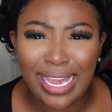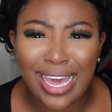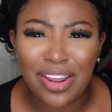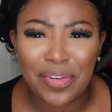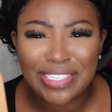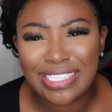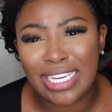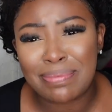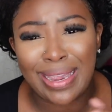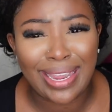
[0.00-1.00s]
I gotta always
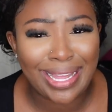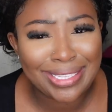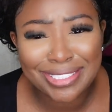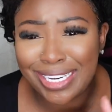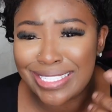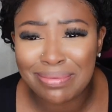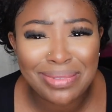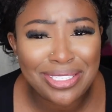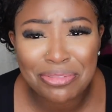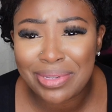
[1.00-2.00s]
look at my calendar because I'm
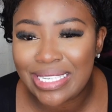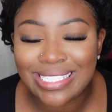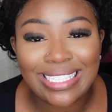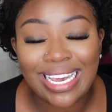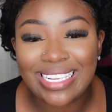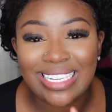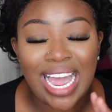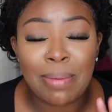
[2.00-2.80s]
a little bit dyslexic.